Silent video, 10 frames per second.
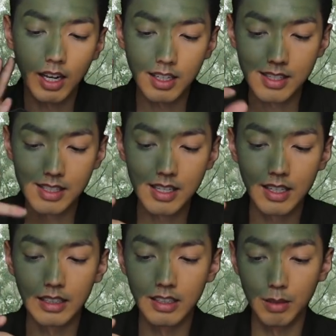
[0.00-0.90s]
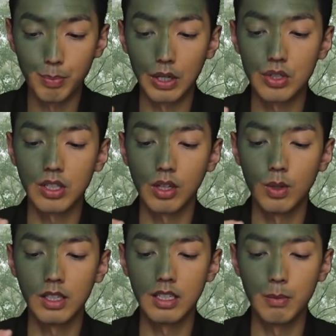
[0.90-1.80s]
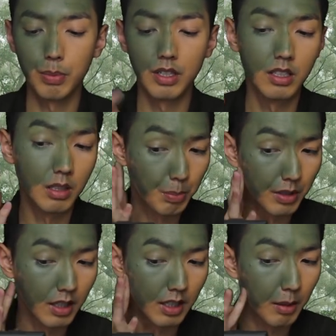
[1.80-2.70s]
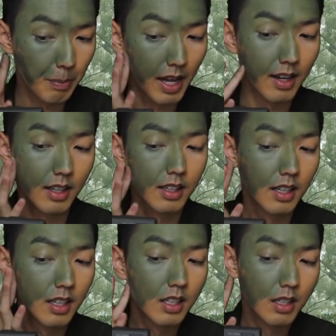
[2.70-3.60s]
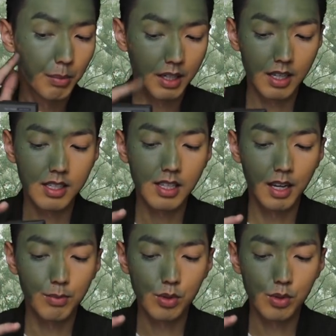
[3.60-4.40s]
I can see the depression going deeper and deeper in the palette because I'm